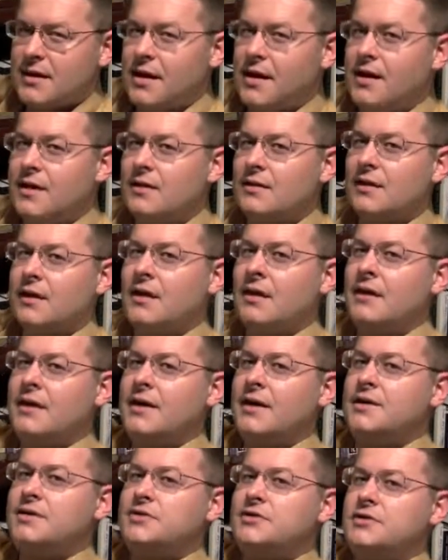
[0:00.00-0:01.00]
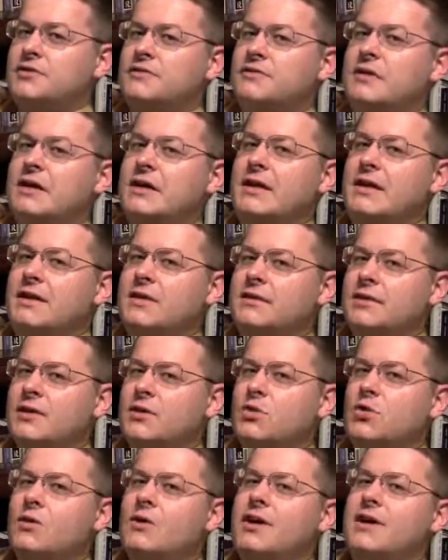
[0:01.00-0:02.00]
Allah intervened
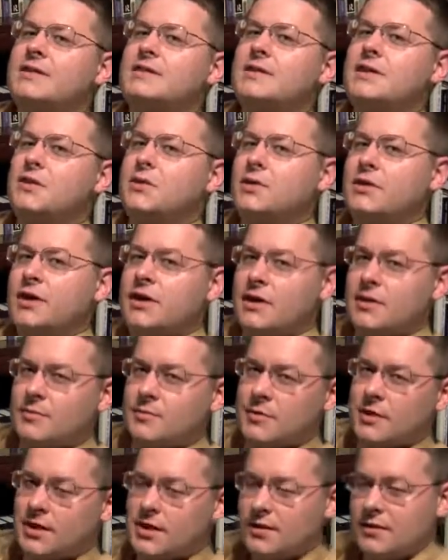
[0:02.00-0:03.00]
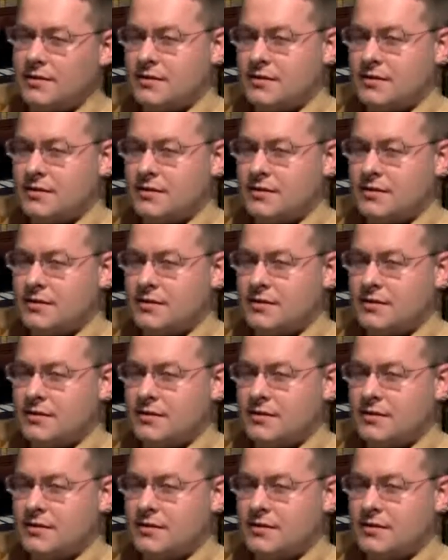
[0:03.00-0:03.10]
and rescued him.